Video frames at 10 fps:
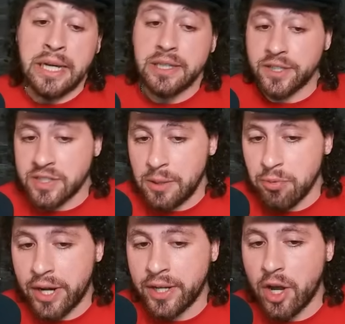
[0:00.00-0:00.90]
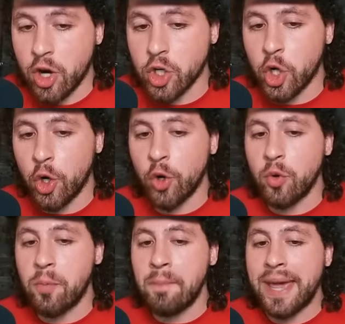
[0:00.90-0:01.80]
Let's keep running. Our
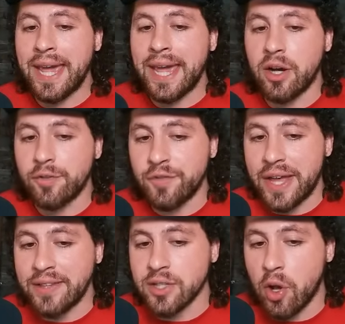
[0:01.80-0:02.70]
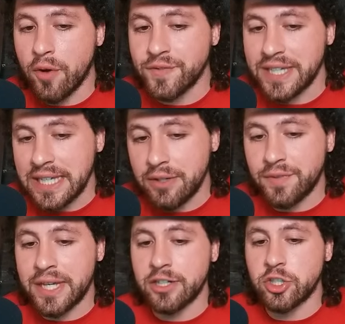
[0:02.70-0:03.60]
co-main event of the
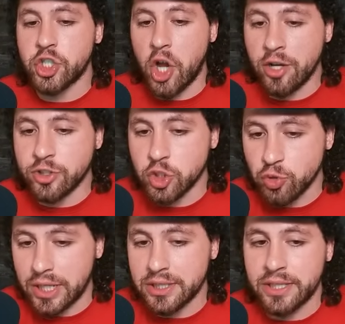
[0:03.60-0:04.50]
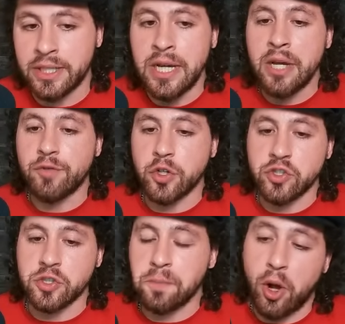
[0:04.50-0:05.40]
evening is Sean Strickland
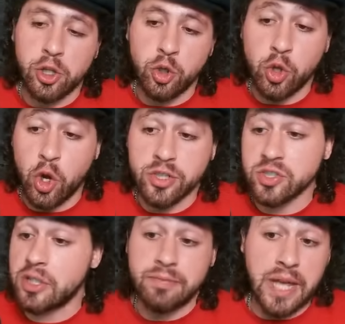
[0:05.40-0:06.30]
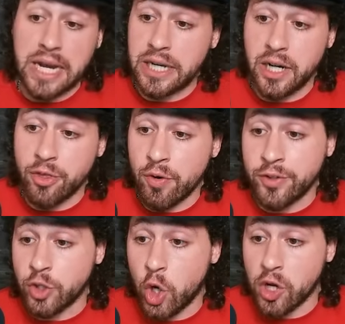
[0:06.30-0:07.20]
versus Paulo Costa. I got another
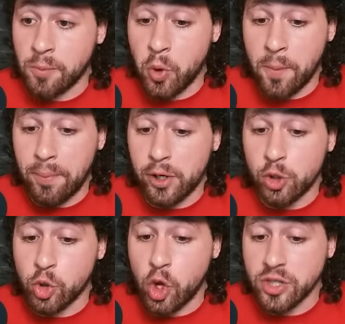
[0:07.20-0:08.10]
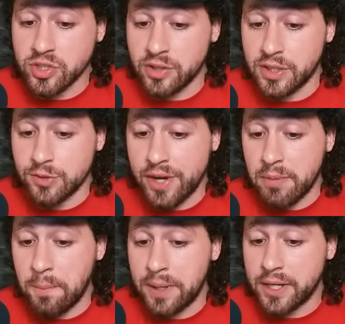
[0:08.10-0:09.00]
underdog. I'm going Paulo Costa in this fight. I've
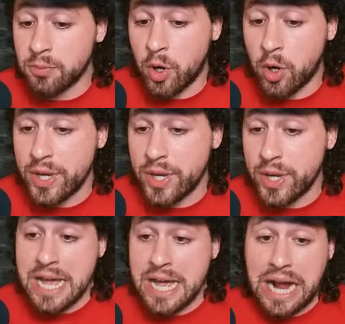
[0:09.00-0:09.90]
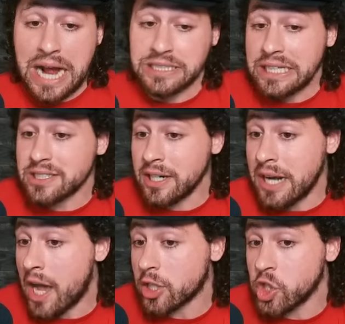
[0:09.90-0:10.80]
been picking him all week. I think he's going to
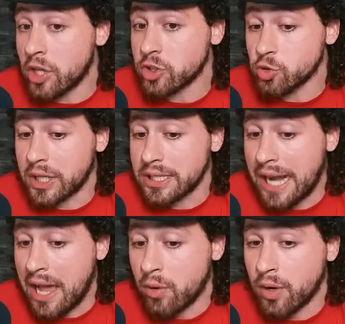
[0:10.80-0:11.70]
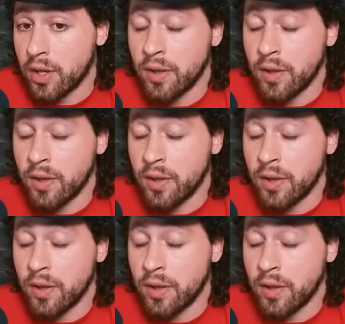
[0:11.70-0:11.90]
knock Sean Strickland out.